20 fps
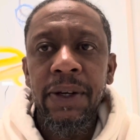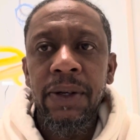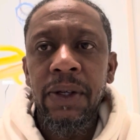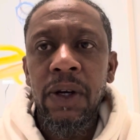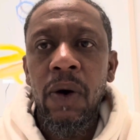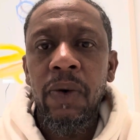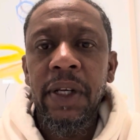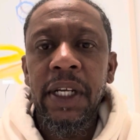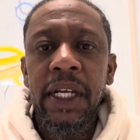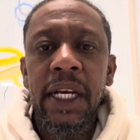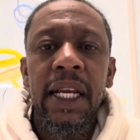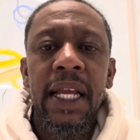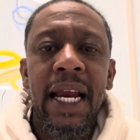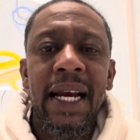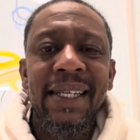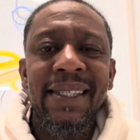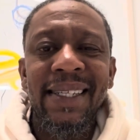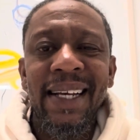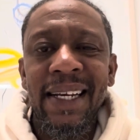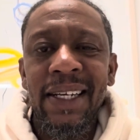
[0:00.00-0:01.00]
You don't need a lot
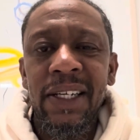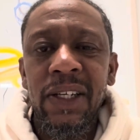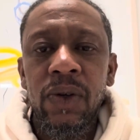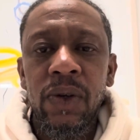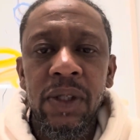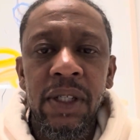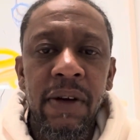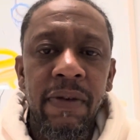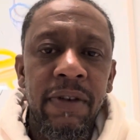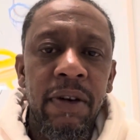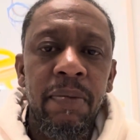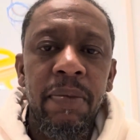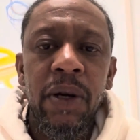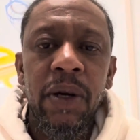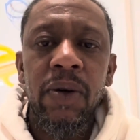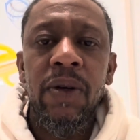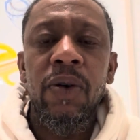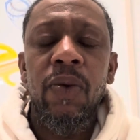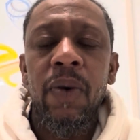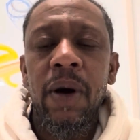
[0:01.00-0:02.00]
of technical stuff to
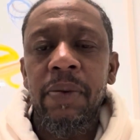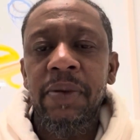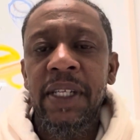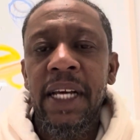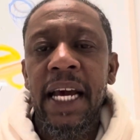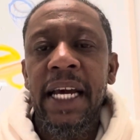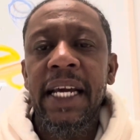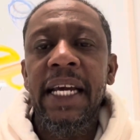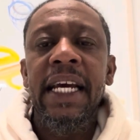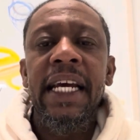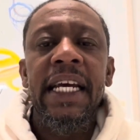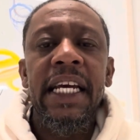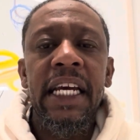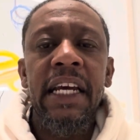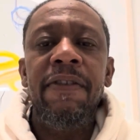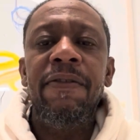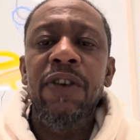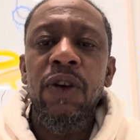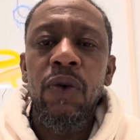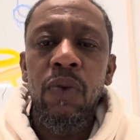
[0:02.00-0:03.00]
build a website.
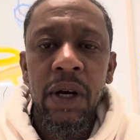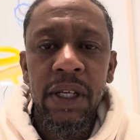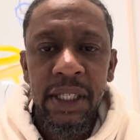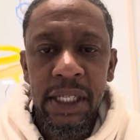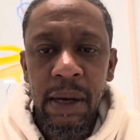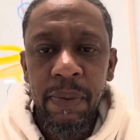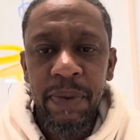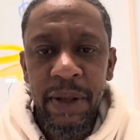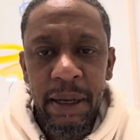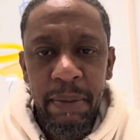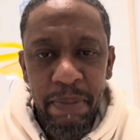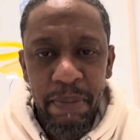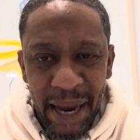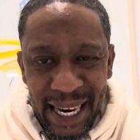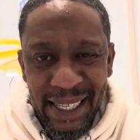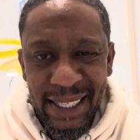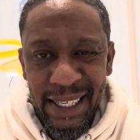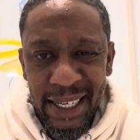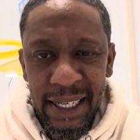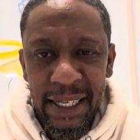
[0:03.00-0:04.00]
If you want something
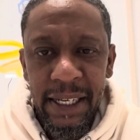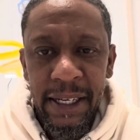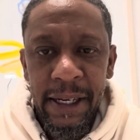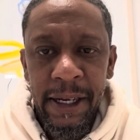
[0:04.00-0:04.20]
basic,